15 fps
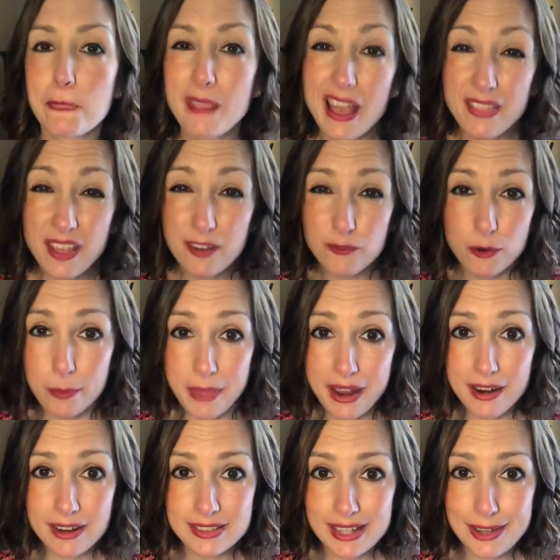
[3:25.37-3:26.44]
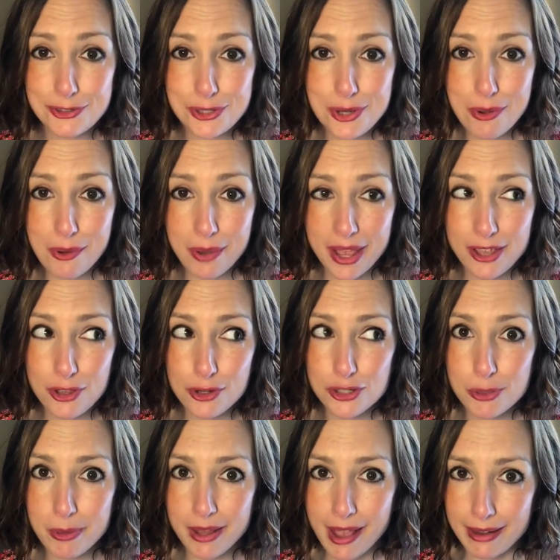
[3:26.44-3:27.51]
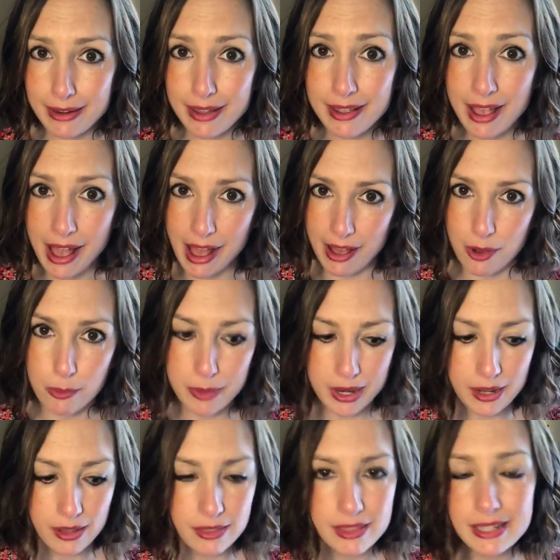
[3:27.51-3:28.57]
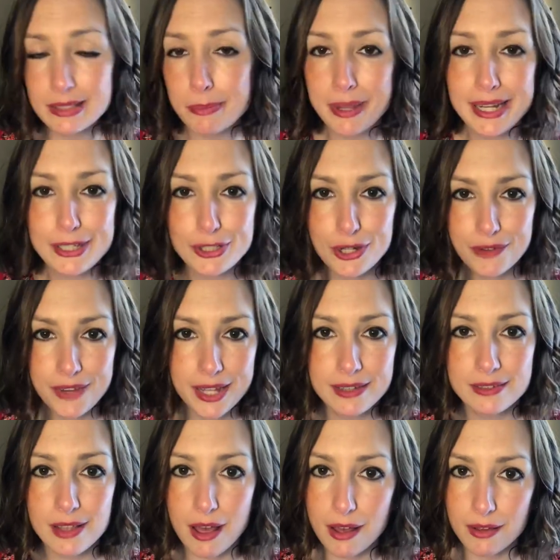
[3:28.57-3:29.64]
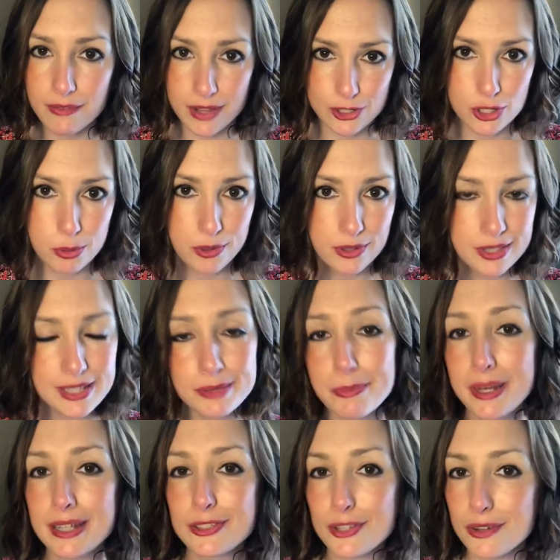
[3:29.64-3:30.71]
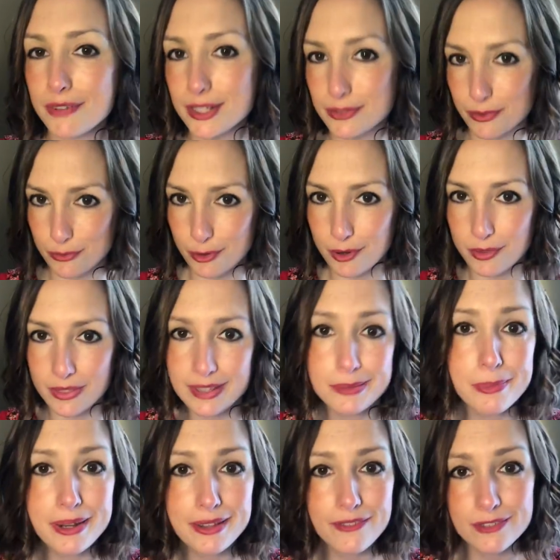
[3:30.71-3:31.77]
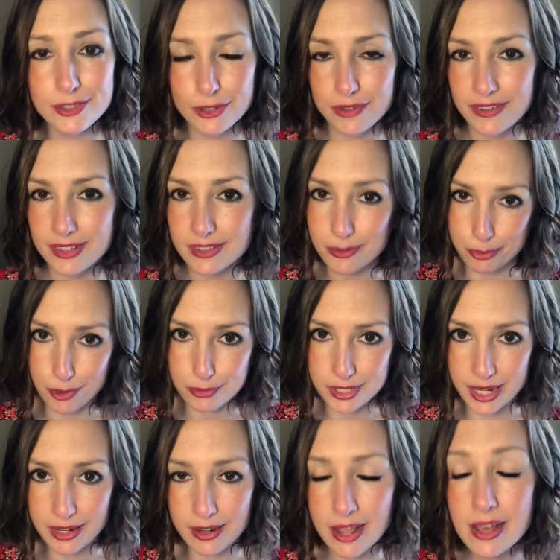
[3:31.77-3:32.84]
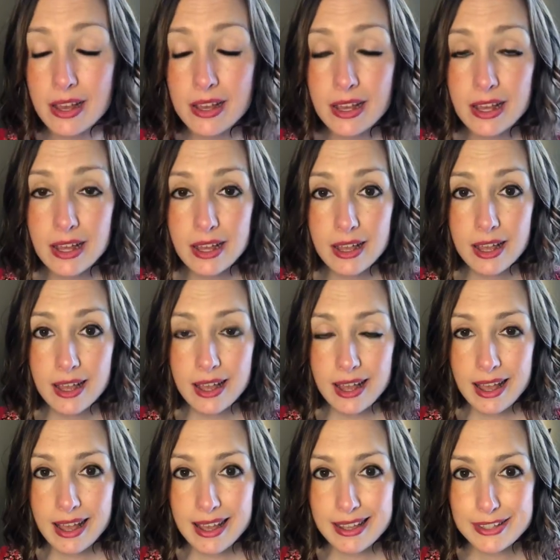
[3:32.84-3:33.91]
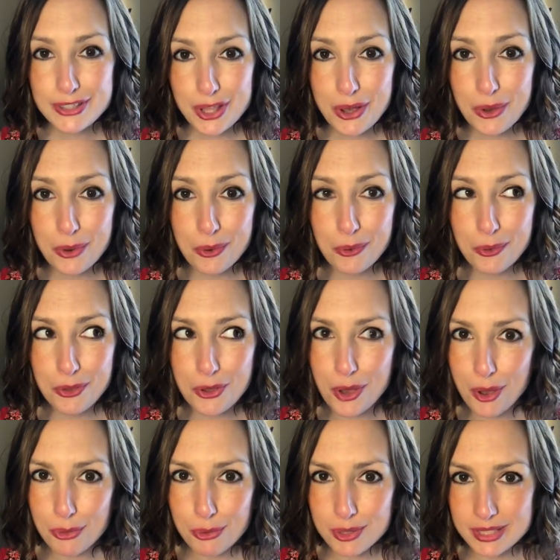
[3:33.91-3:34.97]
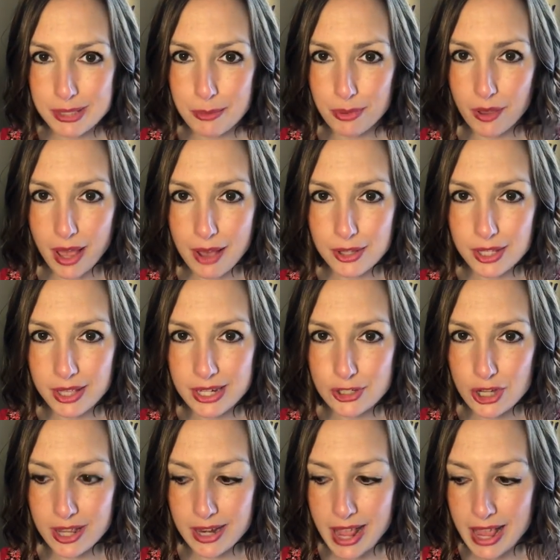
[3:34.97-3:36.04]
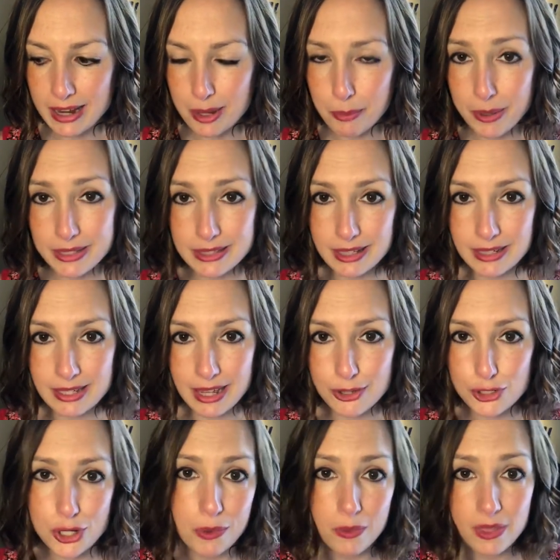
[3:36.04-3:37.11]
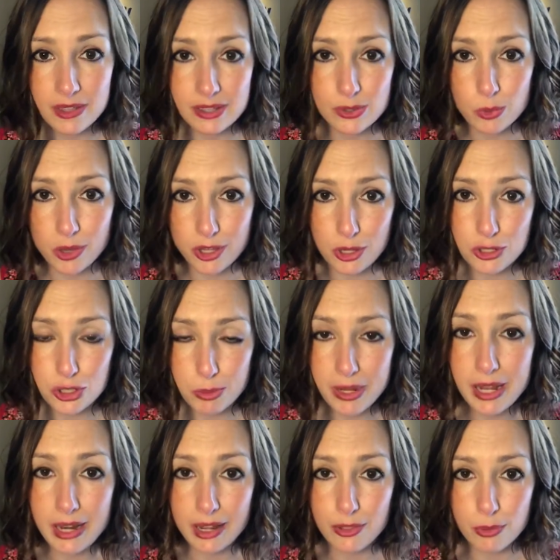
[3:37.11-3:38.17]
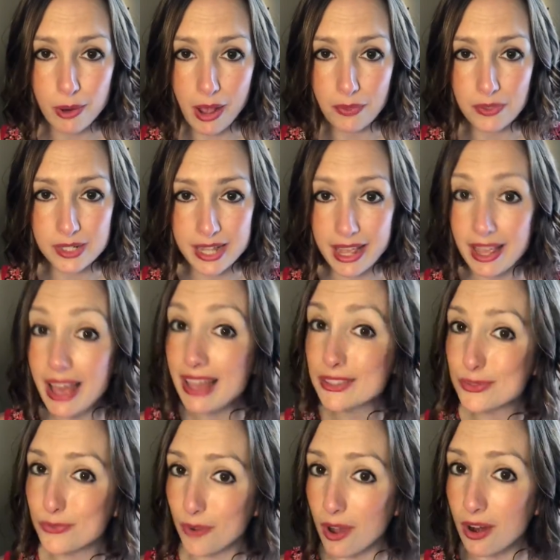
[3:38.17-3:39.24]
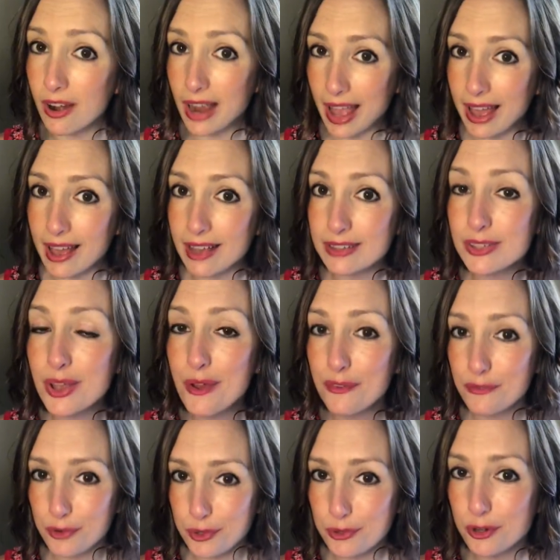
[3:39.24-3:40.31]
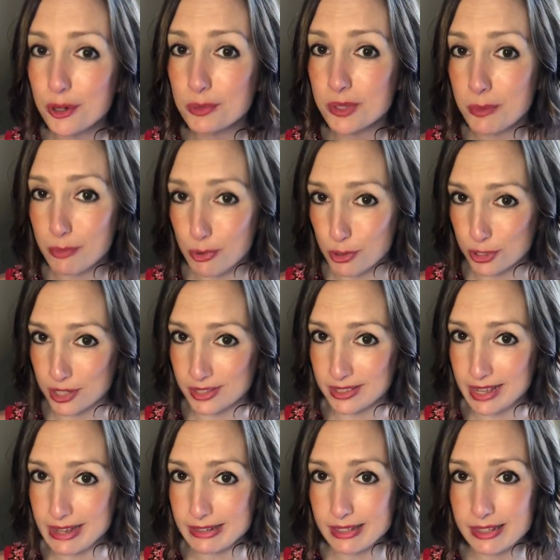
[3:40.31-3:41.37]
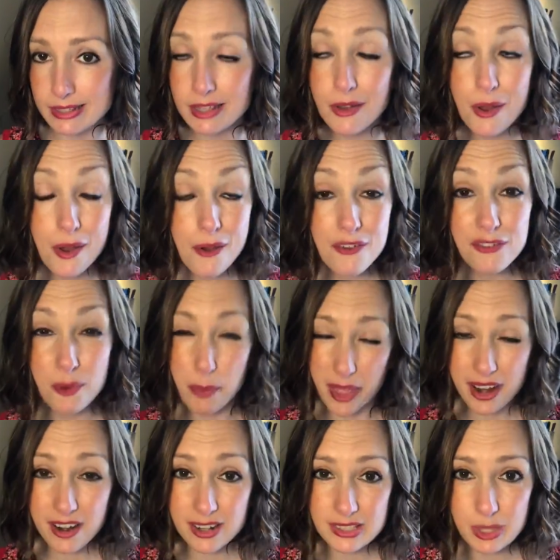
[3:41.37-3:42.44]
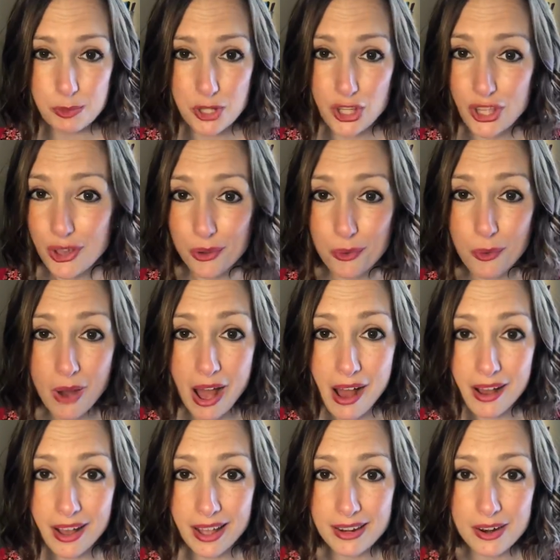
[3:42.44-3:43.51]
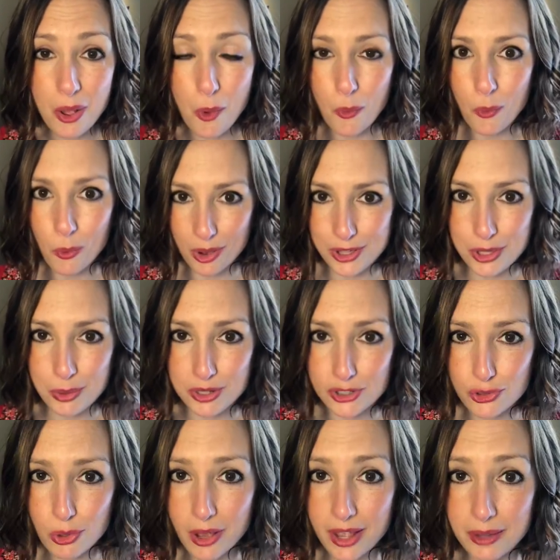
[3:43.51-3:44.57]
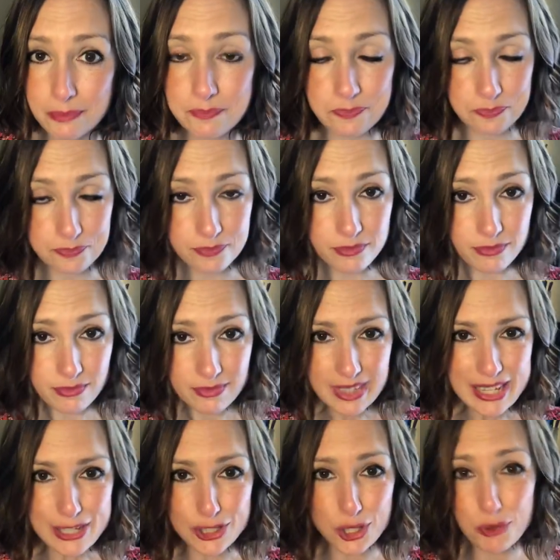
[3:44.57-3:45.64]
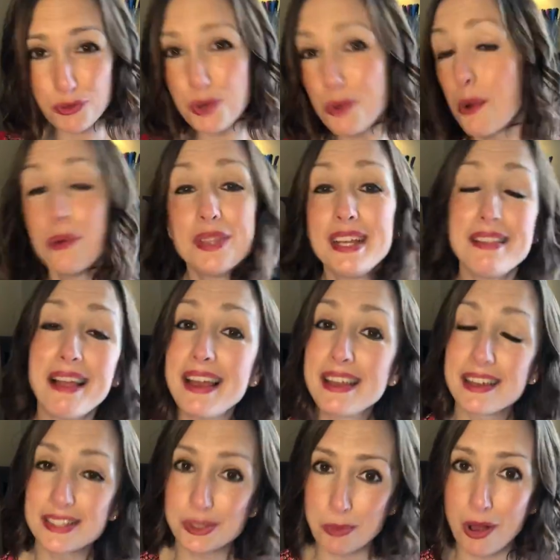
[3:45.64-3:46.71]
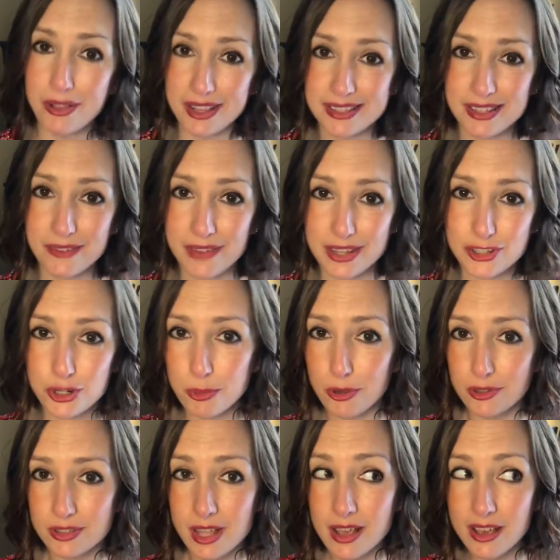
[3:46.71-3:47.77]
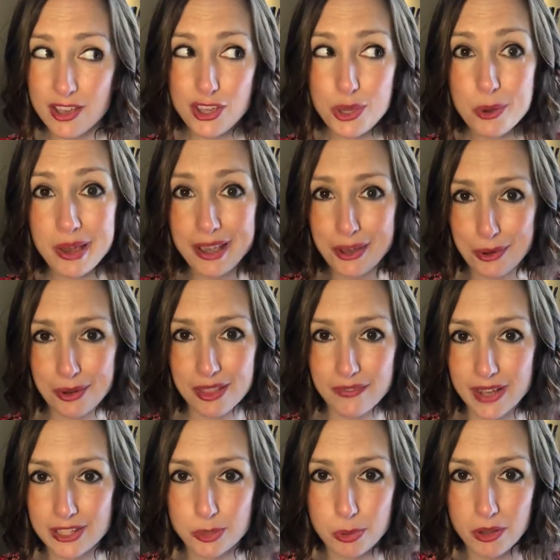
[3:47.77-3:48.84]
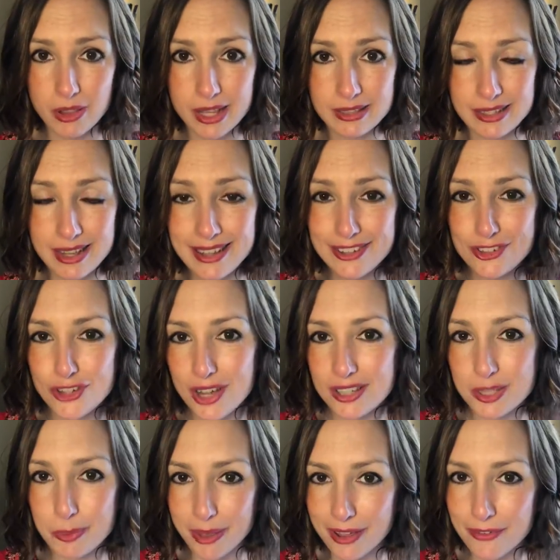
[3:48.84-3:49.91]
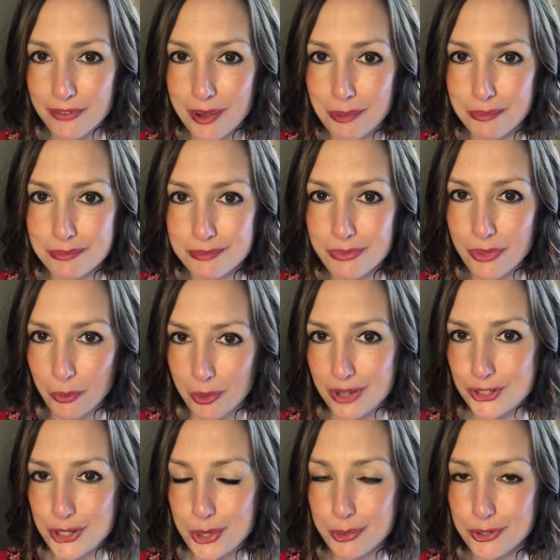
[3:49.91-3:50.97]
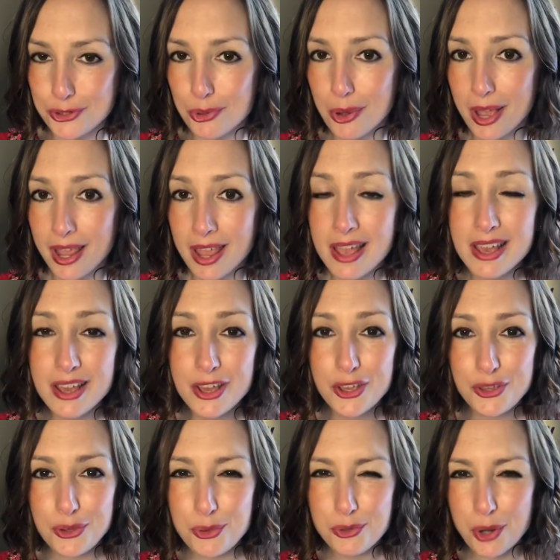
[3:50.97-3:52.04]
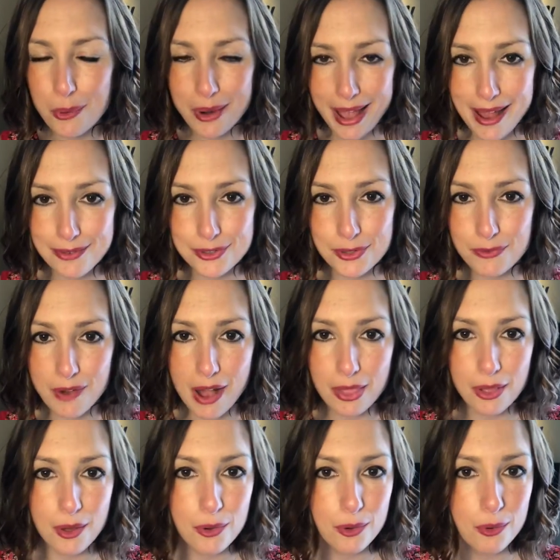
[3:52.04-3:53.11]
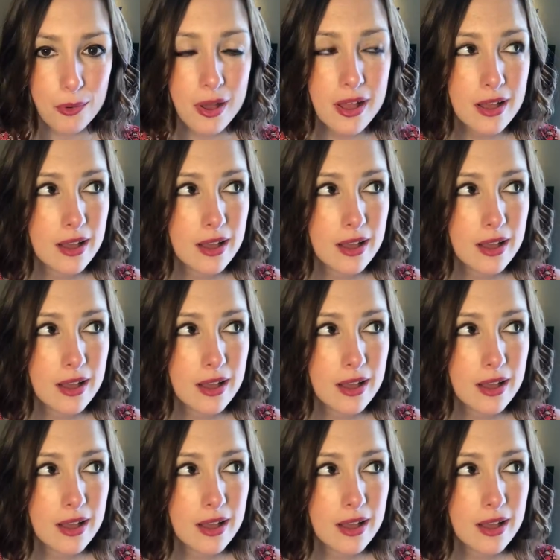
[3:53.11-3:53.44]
And then from there, it tells you, okay, you should be getting this many servings of vegetables, this many servings of fruit, this many servings of protein. So you go through a simple calculation and it basically tells you this is what you should be eating throughout the day as far as food groups and portion sizes. From there, it's up to you on what you enjoy. So if you only like a small list of vegetables, you can go to the vegetable list and just pick from the ones you enjoy. You don't have to follow